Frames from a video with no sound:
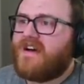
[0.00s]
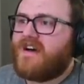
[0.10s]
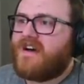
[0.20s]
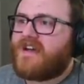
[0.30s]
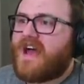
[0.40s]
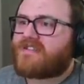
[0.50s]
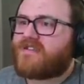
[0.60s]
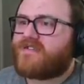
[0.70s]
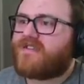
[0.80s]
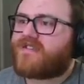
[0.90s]
yeah, so
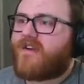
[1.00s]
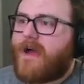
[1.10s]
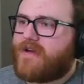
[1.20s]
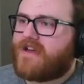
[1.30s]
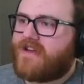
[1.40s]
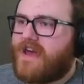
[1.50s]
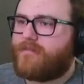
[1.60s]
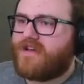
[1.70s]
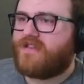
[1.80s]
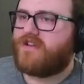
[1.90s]
the scrapping can
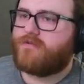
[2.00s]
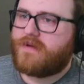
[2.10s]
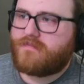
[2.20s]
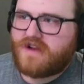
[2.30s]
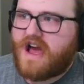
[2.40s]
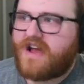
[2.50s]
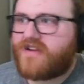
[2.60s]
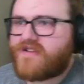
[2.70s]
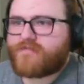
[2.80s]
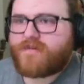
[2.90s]
be a little bit
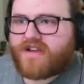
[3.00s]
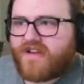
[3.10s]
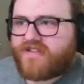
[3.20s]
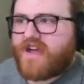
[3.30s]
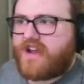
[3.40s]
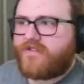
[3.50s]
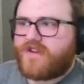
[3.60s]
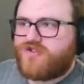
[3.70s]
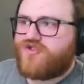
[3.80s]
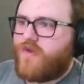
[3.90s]
monotonous, but it's kind of an
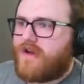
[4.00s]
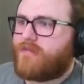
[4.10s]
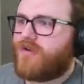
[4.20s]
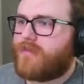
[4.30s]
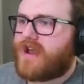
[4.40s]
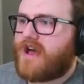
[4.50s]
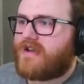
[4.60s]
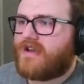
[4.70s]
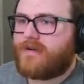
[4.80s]
enjoyable monotony.